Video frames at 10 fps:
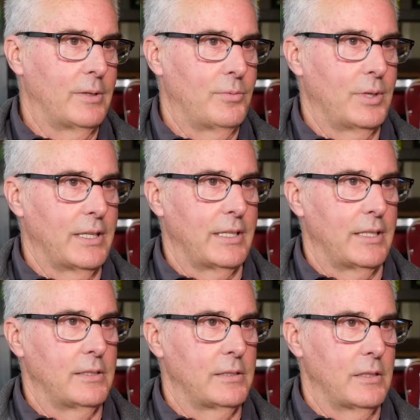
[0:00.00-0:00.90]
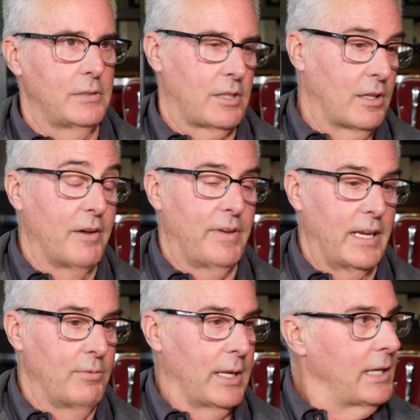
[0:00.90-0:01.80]
it really is, it's a
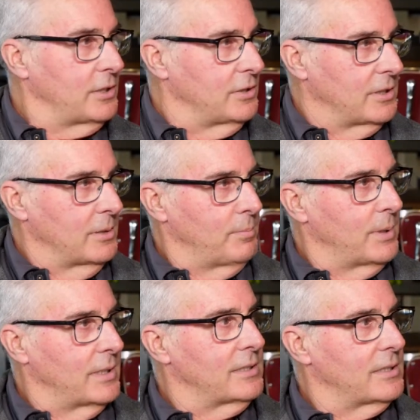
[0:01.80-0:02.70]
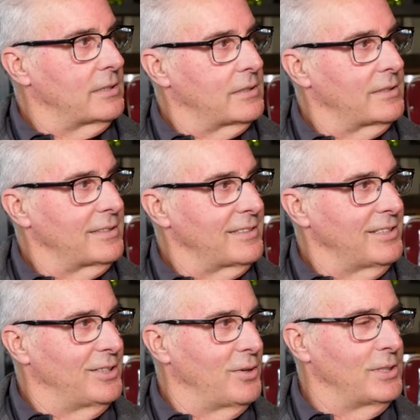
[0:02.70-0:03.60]
love-hate relationship, but it's,
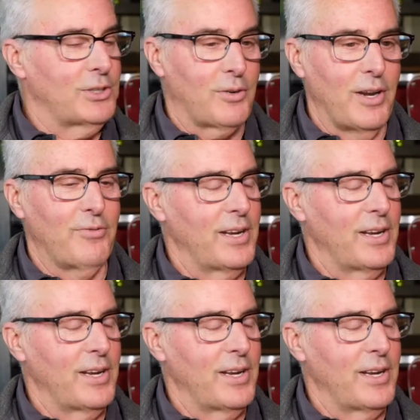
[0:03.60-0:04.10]
you know, it's a great